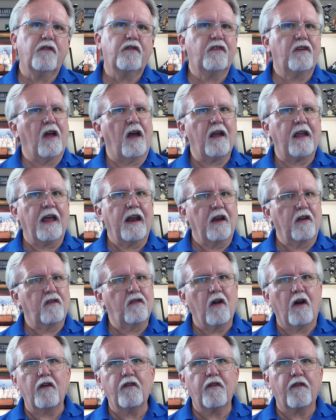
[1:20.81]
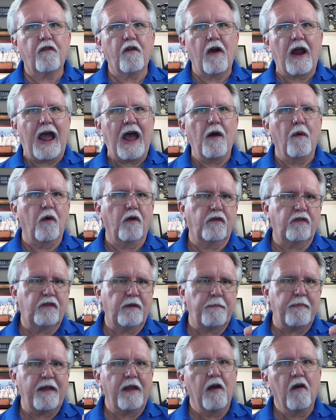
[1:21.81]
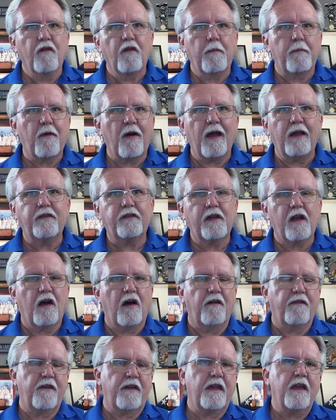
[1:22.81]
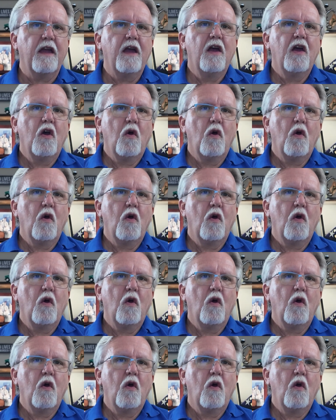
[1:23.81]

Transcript: stuck at a charger for hours sipping overpriced coffee